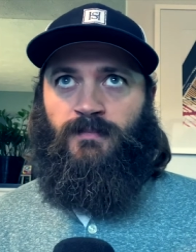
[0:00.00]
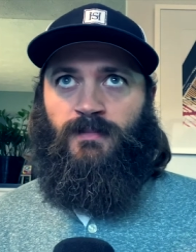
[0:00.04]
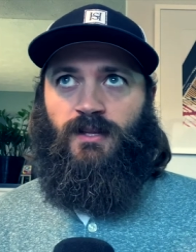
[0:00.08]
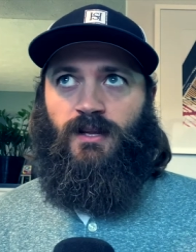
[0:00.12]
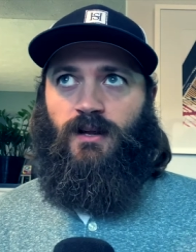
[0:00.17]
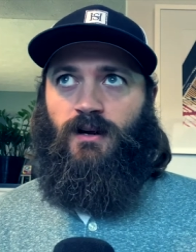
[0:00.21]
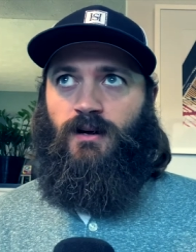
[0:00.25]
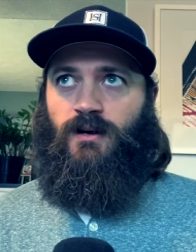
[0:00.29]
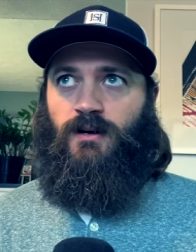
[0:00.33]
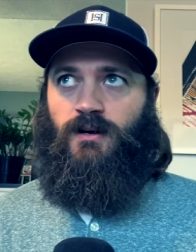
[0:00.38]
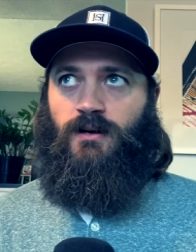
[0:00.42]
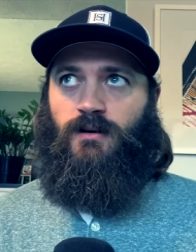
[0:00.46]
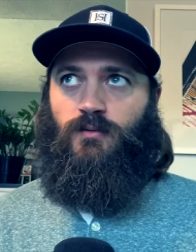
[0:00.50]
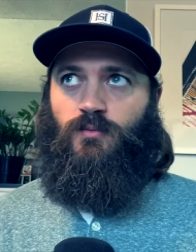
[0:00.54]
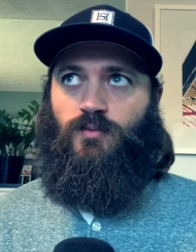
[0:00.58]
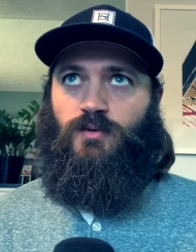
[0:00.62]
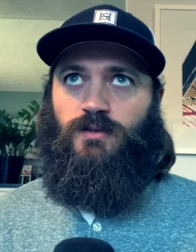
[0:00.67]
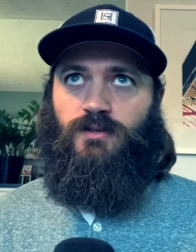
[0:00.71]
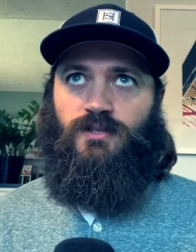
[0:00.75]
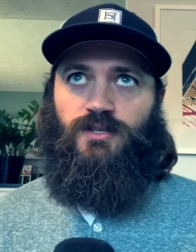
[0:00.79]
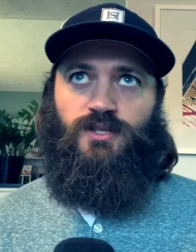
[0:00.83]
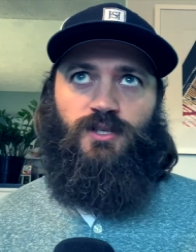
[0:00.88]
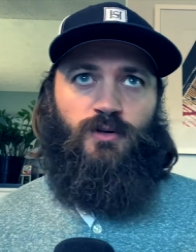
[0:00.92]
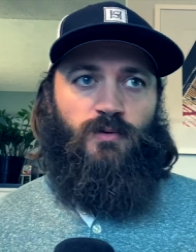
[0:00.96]
uh,
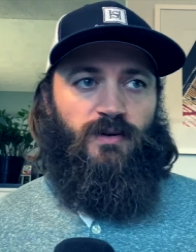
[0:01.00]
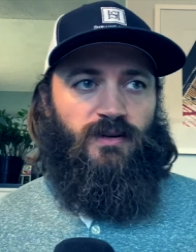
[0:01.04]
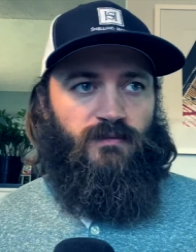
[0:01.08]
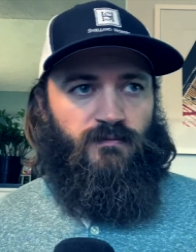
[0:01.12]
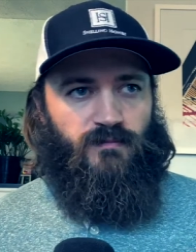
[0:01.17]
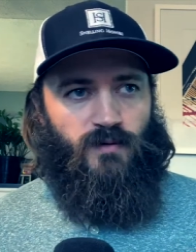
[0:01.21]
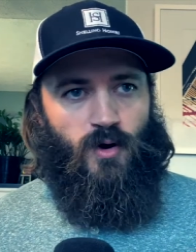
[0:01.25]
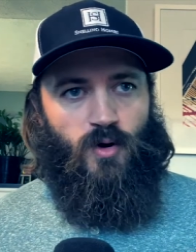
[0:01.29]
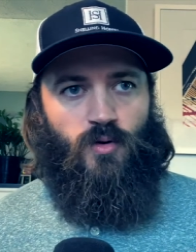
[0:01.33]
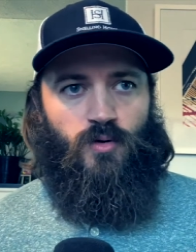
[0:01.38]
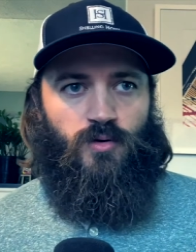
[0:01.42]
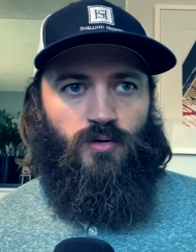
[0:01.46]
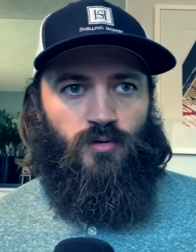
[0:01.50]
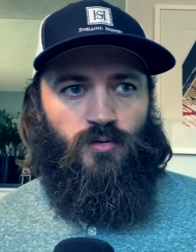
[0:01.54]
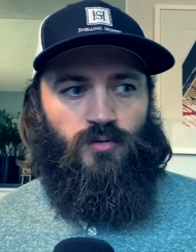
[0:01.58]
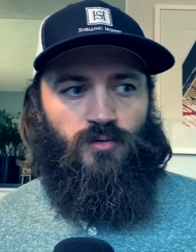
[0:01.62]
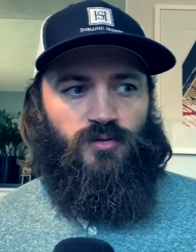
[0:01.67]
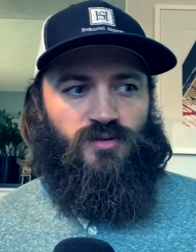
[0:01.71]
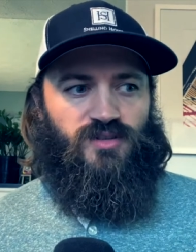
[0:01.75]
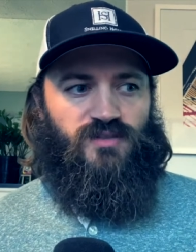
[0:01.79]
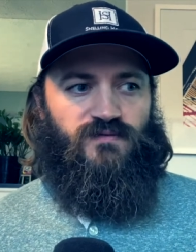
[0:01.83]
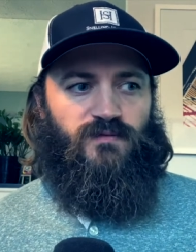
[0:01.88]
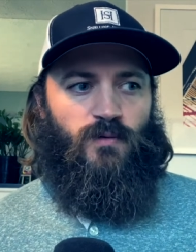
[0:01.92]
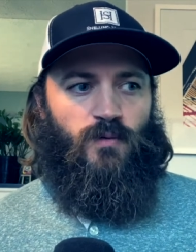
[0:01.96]
was doing
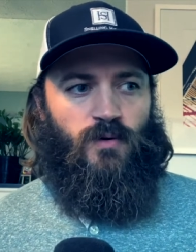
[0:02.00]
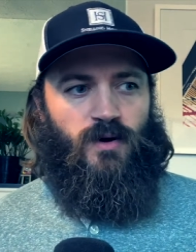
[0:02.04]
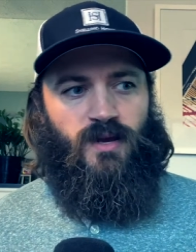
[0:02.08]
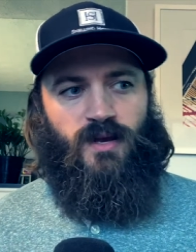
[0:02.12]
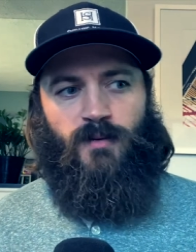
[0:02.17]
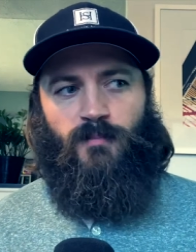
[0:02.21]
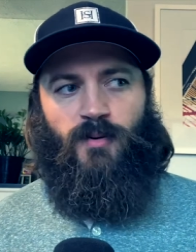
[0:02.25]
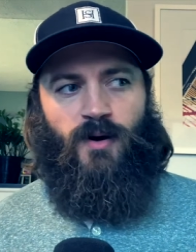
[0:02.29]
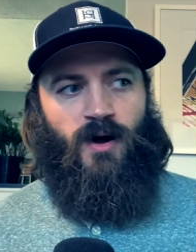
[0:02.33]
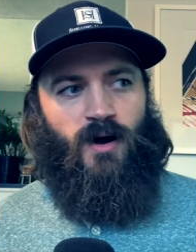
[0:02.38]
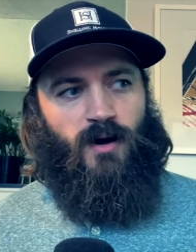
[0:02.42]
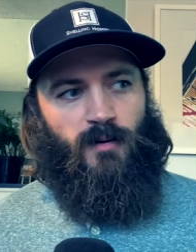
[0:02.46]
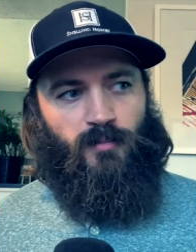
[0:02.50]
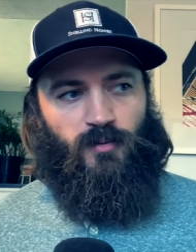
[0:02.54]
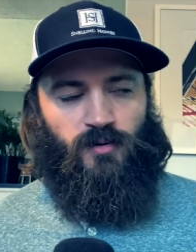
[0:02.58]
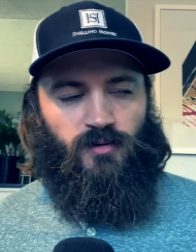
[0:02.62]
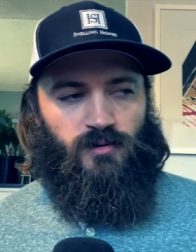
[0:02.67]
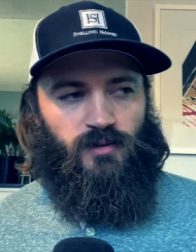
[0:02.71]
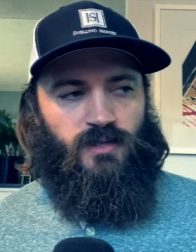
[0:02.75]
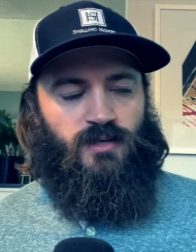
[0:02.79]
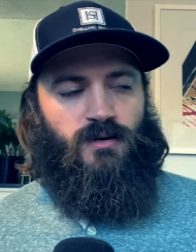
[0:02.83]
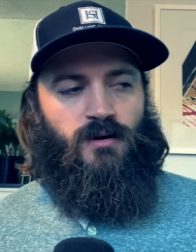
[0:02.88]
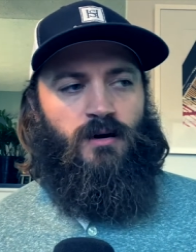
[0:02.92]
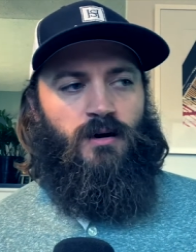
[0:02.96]
vocals for hip hop
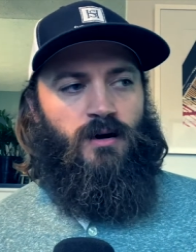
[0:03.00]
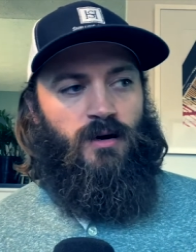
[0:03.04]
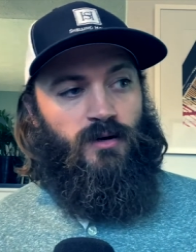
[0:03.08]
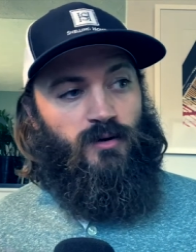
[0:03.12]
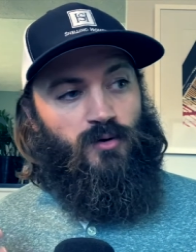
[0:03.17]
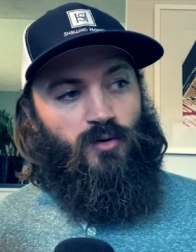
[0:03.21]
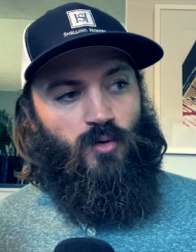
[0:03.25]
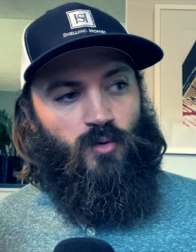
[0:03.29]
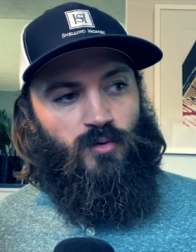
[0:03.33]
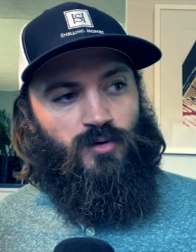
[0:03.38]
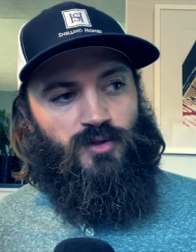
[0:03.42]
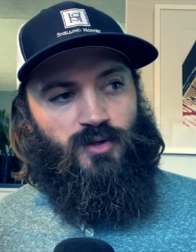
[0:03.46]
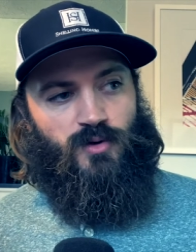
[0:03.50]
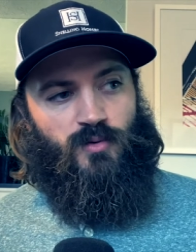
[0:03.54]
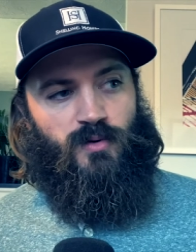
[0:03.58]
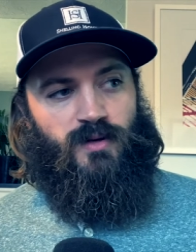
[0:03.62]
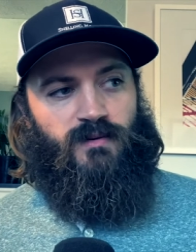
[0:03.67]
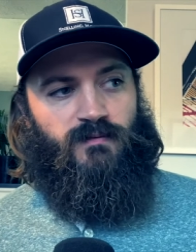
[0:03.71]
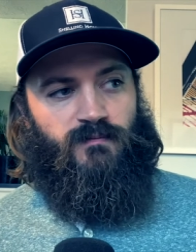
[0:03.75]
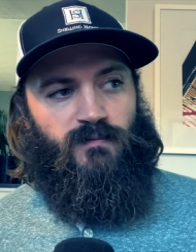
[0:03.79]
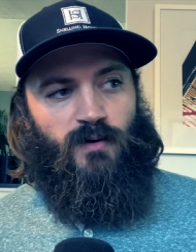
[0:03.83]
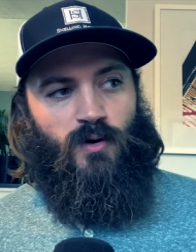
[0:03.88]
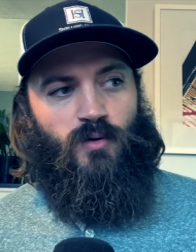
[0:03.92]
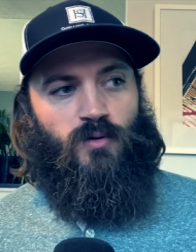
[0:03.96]
early on,
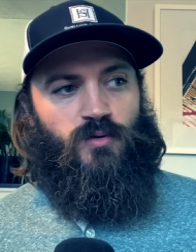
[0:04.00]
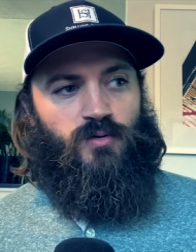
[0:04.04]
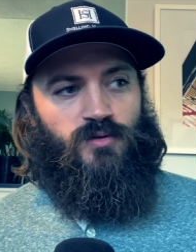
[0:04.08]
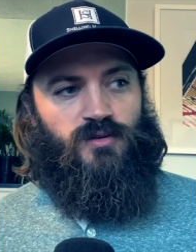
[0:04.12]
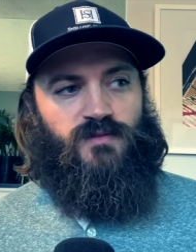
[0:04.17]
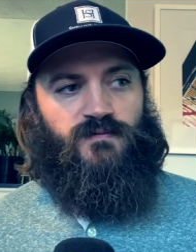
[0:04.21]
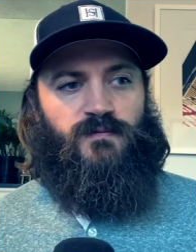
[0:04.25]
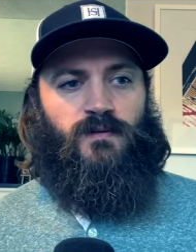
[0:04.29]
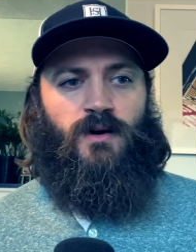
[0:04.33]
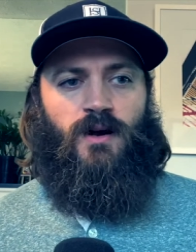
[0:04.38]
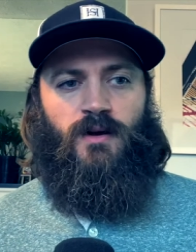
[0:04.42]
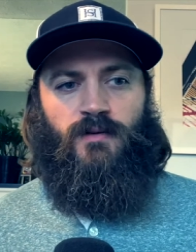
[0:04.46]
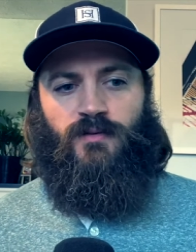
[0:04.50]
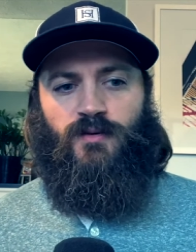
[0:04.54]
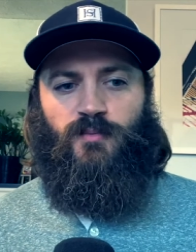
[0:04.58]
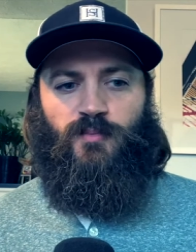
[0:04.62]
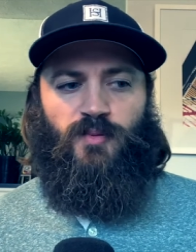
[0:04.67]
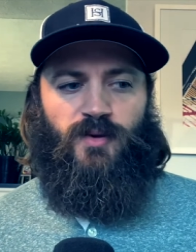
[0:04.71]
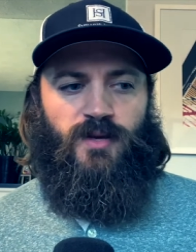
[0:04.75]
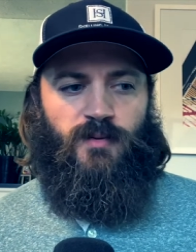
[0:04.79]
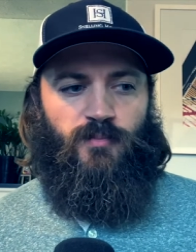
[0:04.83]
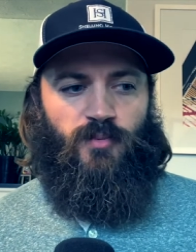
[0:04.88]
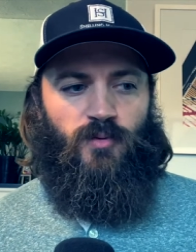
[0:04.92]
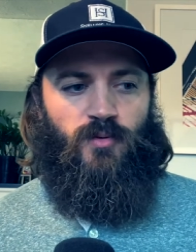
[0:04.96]
doing vocals for other
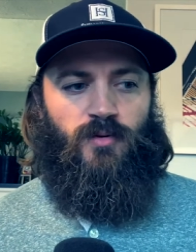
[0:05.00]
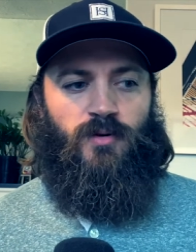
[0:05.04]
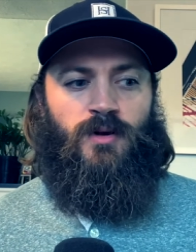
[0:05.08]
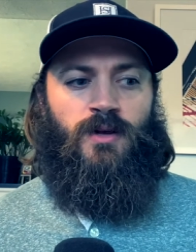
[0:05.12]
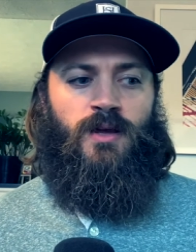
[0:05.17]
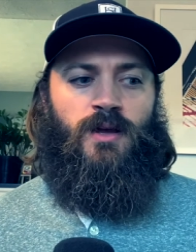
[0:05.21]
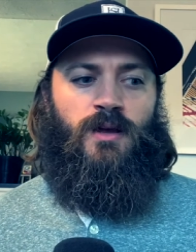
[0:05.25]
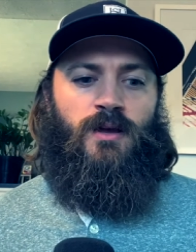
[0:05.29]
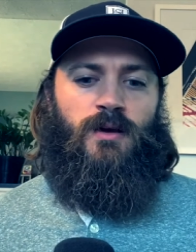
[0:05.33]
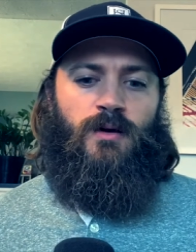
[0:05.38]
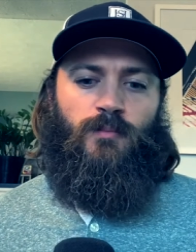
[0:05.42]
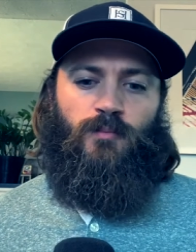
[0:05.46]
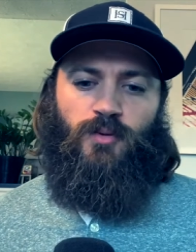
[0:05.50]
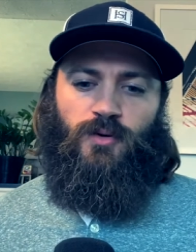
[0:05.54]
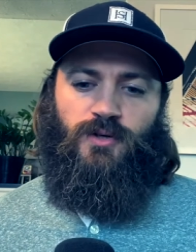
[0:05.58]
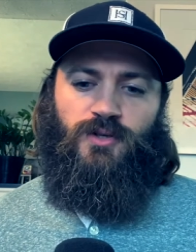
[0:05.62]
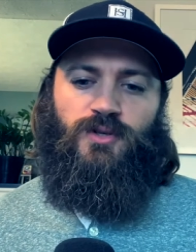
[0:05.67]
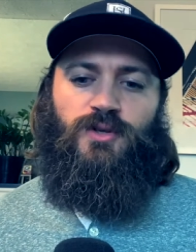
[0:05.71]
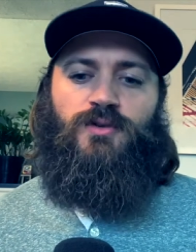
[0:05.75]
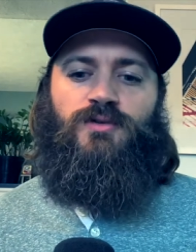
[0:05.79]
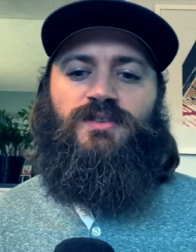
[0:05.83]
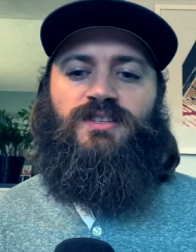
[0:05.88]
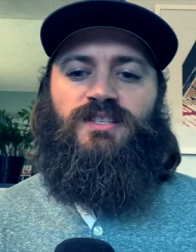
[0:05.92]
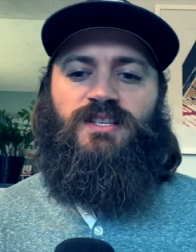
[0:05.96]
people,
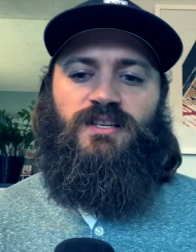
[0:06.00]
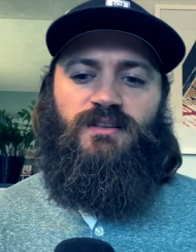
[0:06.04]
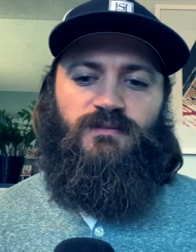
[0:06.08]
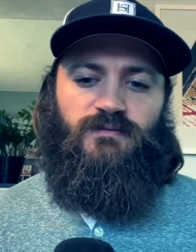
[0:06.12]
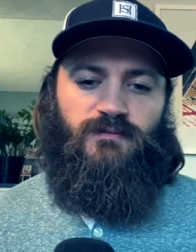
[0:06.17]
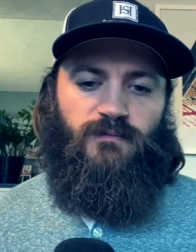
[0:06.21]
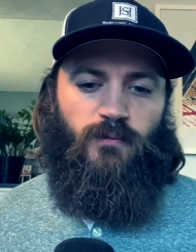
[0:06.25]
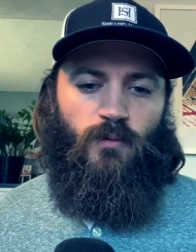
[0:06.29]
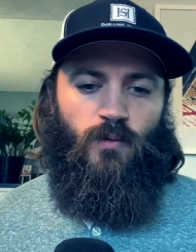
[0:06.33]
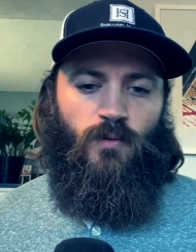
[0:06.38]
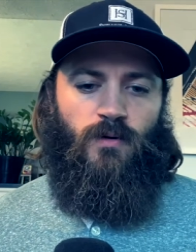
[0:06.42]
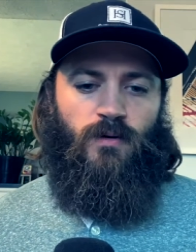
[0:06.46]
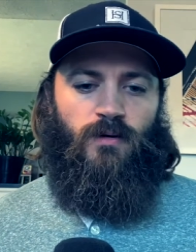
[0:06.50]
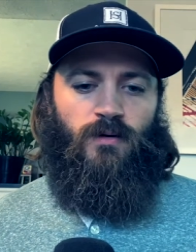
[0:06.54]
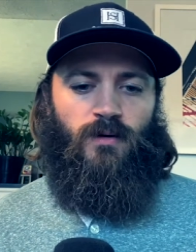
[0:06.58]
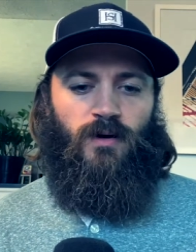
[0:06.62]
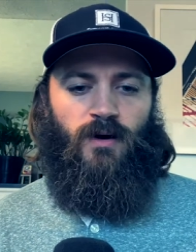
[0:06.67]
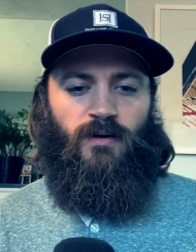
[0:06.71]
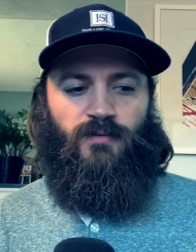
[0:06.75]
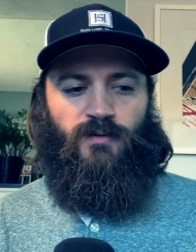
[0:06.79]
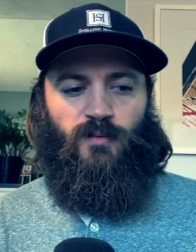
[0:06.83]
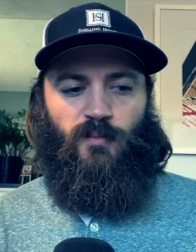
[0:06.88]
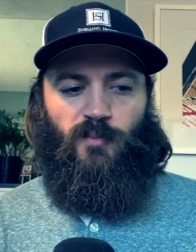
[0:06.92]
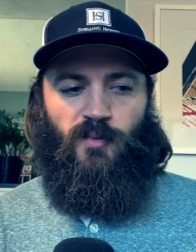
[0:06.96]
producing for
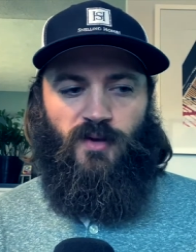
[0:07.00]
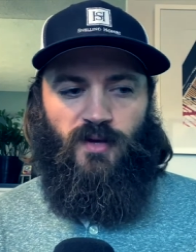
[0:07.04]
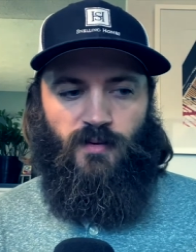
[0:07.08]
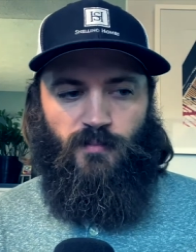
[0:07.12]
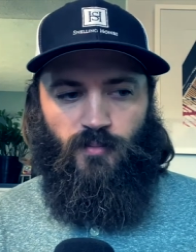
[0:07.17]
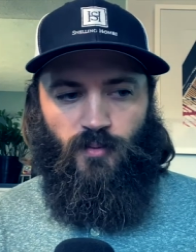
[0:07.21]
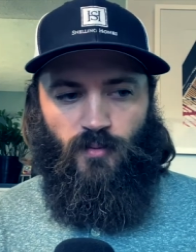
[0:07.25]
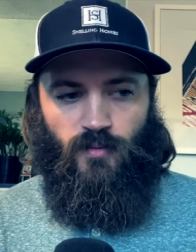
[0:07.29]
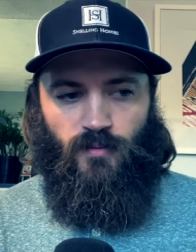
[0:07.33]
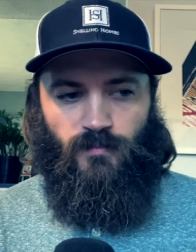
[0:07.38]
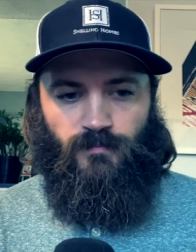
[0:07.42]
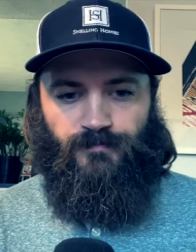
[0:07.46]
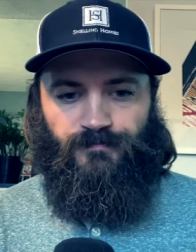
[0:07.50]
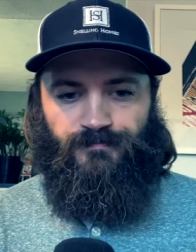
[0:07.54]
other people,